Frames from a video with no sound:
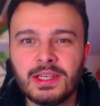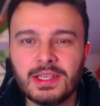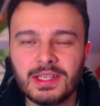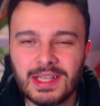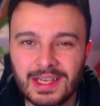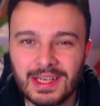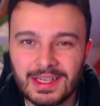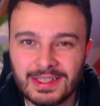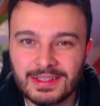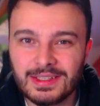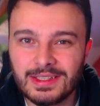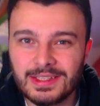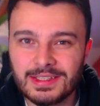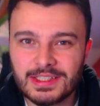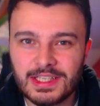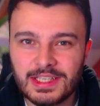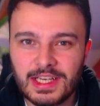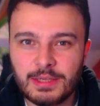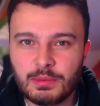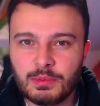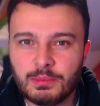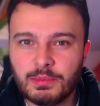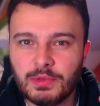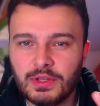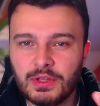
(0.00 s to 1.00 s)
Kante's
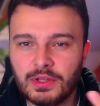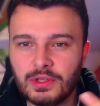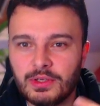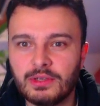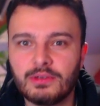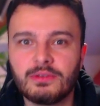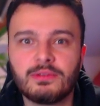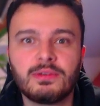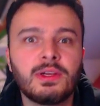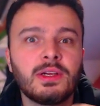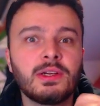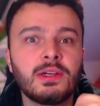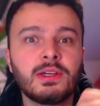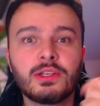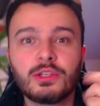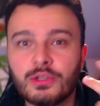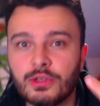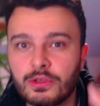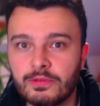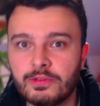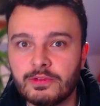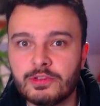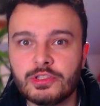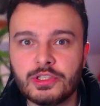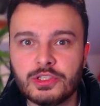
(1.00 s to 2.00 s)
capable of,
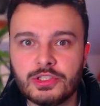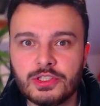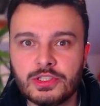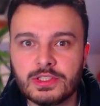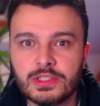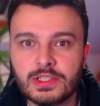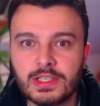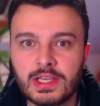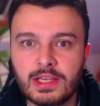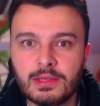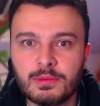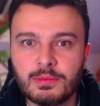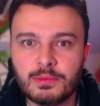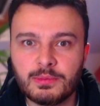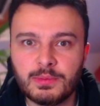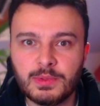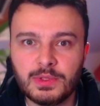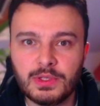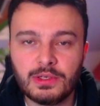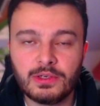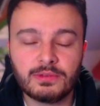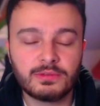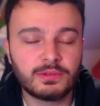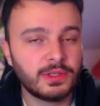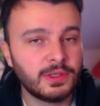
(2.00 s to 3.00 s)
Kovacic is
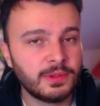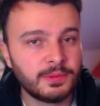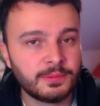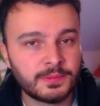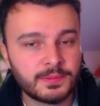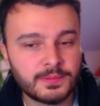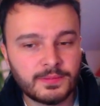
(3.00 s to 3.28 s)
capable of.